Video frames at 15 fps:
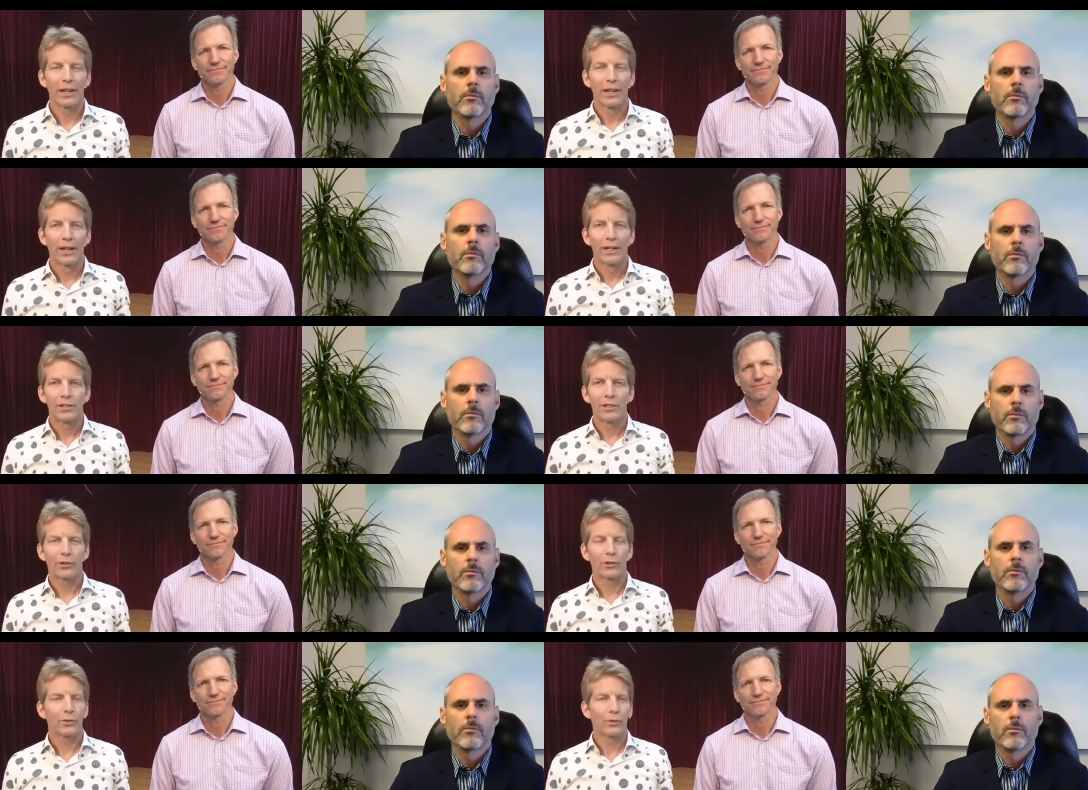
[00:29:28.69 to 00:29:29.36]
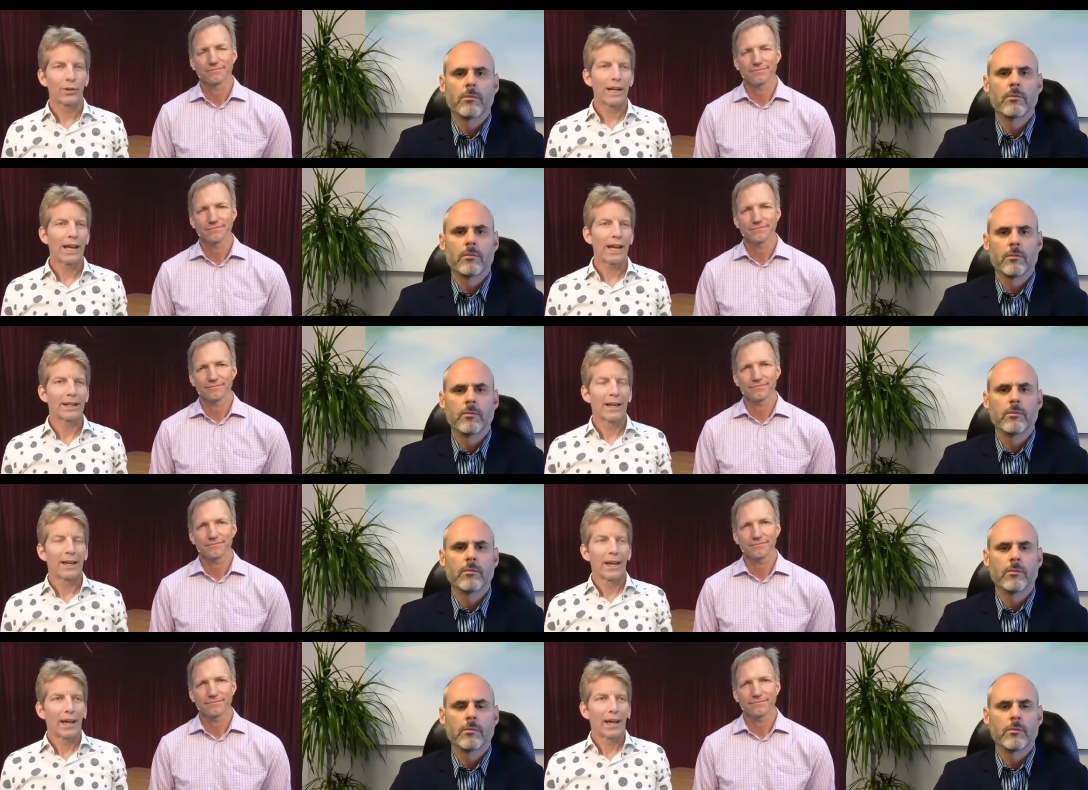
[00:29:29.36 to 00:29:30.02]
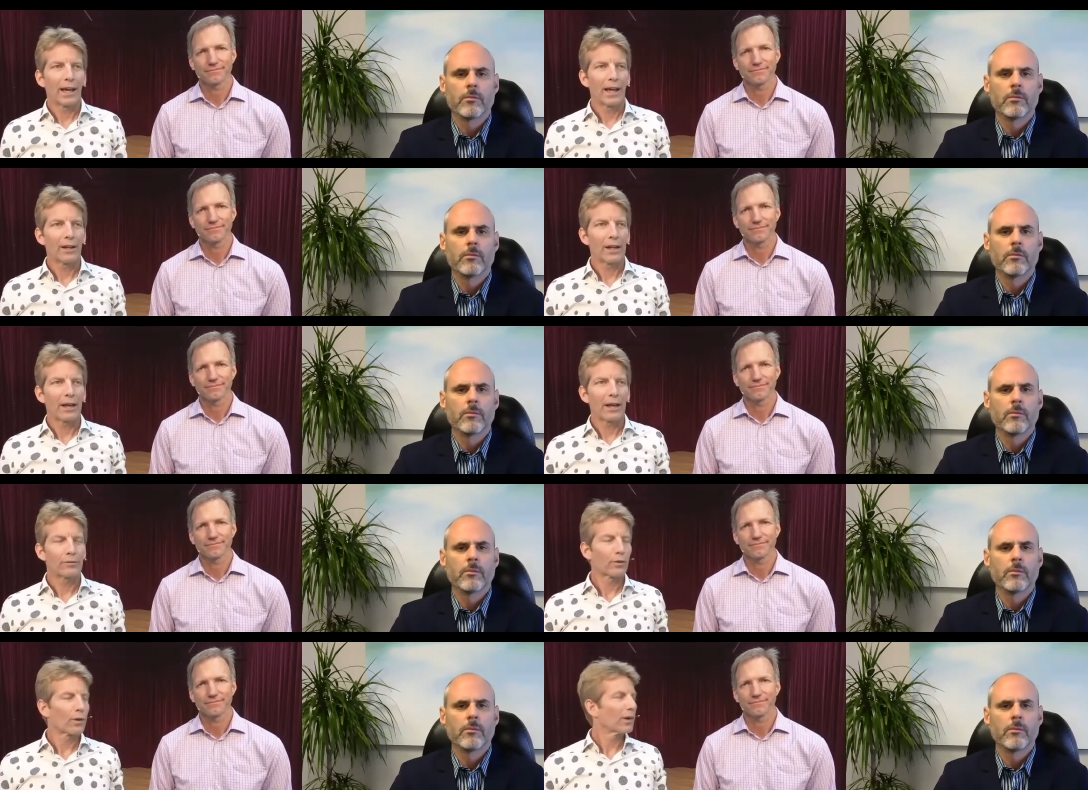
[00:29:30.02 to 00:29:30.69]
Speaker 1: to create. And, and
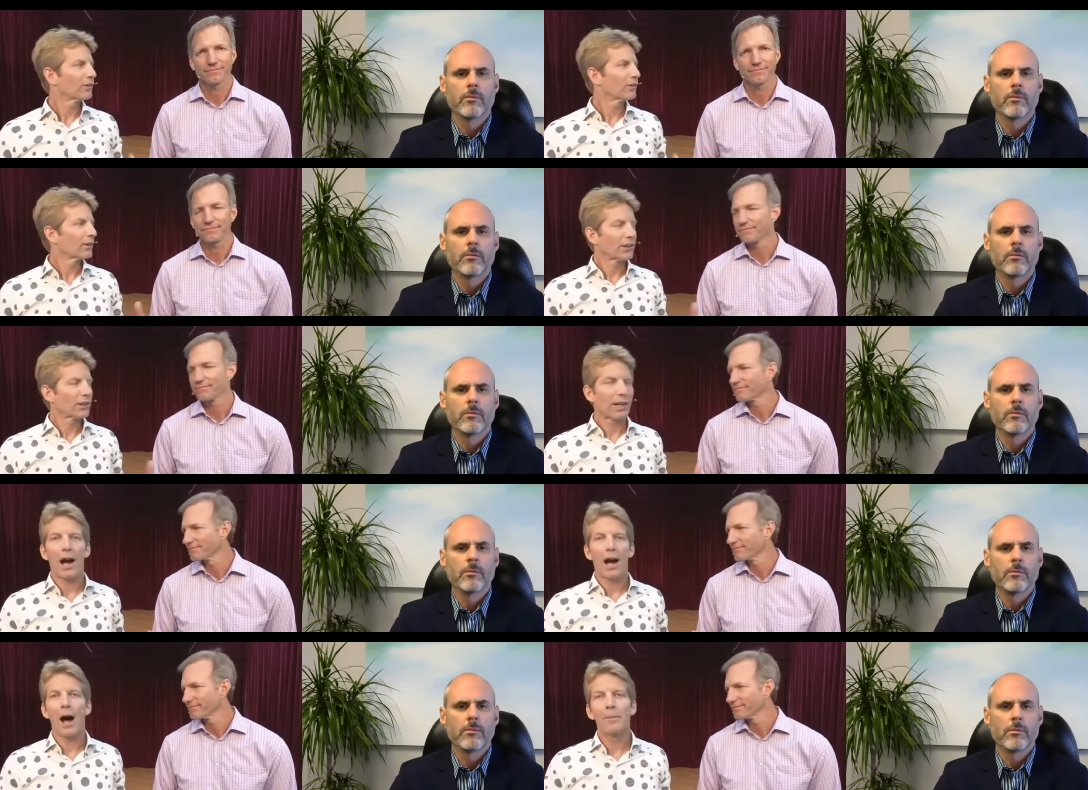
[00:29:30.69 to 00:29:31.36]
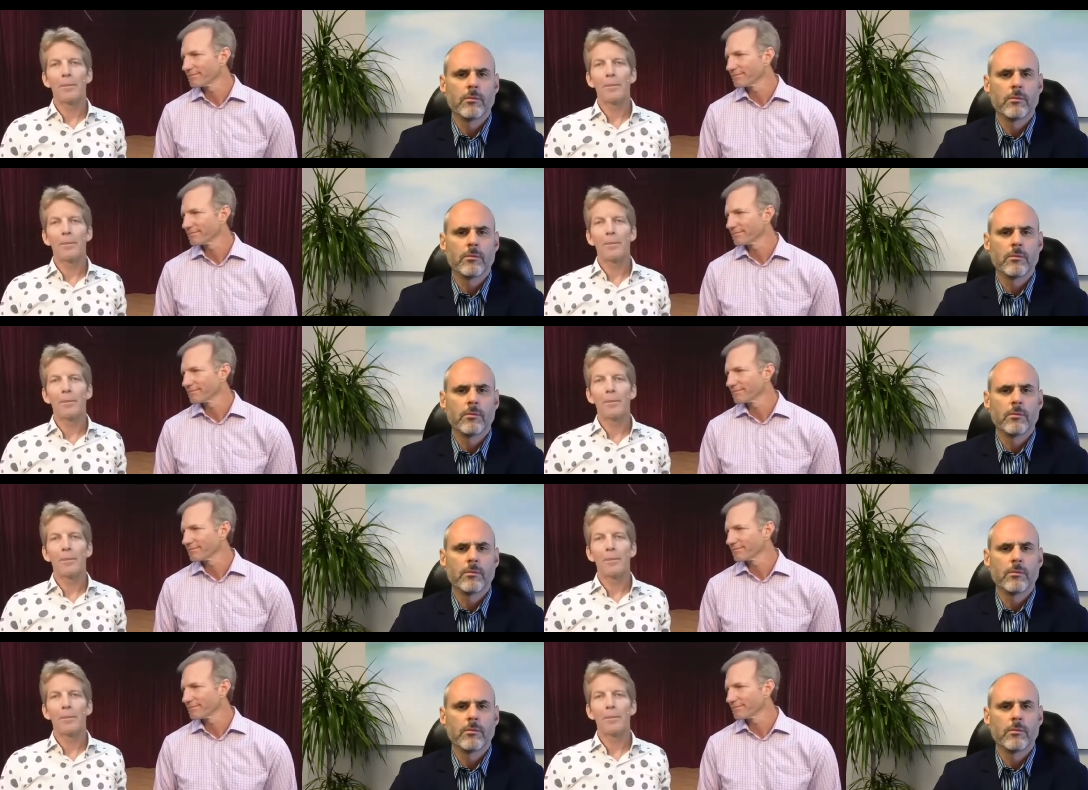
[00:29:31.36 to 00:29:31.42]
for us as a comedy